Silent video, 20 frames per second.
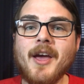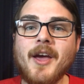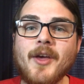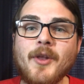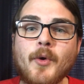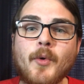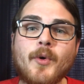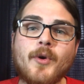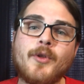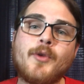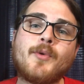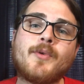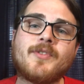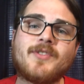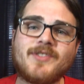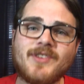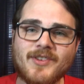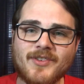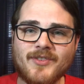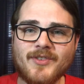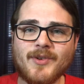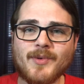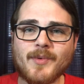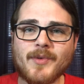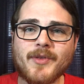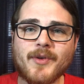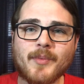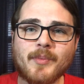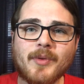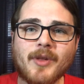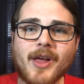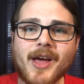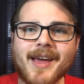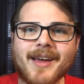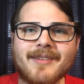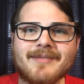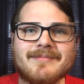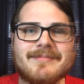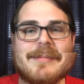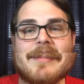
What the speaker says: in order to assist you with your playing.